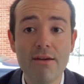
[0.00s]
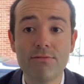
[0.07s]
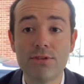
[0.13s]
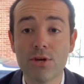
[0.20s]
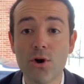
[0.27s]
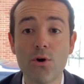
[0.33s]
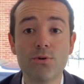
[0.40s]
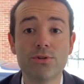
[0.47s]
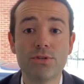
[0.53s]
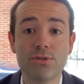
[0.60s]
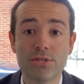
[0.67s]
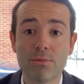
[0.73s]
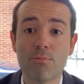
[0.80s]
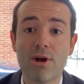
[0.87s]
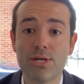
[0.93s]
if to go to
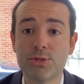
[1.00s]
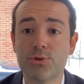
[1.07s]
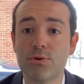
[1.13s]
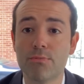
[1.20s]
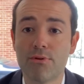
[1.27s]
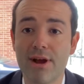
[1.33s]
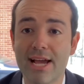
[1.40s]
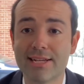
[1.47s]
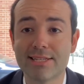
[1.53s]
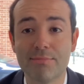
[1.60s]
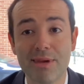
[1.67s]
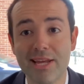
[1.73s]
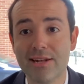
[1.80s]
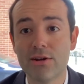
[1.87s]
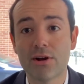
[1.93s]
some restroom breaks. I
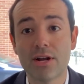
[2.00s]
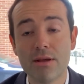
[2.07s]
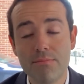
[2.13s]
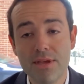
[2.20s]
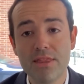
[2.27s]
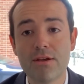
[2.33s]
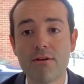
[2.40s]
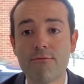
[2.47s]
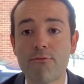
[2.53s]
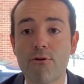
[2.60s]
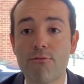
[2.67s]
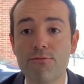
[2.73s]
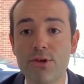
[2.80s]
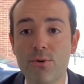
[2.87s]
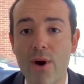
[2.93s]
mean, you're gonna be there
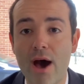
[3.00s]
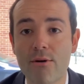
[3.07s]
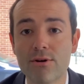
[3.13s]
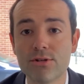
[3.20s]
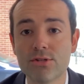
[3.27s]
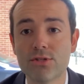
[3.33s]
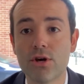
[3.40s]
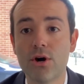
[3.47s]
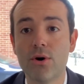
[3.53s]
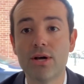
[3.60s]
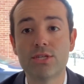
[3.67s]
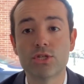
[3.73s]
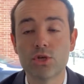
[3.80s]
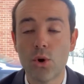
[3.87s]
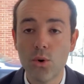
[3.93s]
for a few hours, so
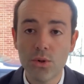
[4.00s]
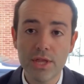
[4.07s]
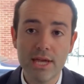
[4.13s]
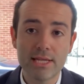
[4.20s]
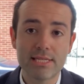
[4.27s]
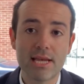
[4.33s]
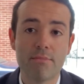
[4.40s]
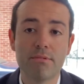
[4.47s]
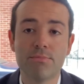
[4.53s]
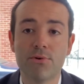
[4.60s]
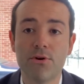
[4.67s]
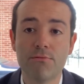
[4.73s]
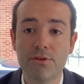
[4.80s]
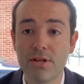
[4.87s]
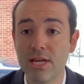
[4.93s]
it's totally
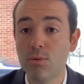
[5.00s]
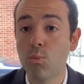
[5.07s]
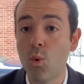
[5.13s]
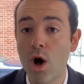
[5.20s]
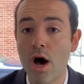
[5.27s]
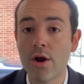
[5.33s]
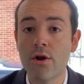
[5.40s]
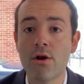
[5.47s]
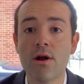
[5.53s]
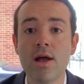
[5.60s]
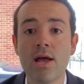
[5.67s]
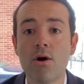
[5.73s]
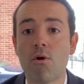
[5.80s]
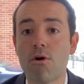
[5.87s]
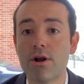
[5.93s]
acceptable if you need water
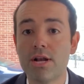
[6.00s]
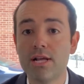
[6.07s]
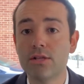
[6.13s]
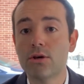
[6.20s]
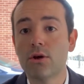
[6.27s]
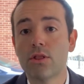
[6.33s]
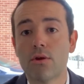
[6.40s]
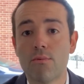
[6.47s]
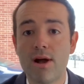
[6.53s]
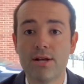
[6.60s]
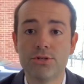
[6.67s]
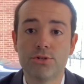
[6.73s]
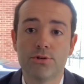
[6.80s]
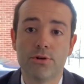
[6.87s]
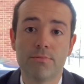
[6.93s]
or you need to go to the
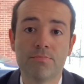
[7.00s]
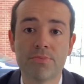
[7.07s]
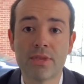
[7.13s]
restroom.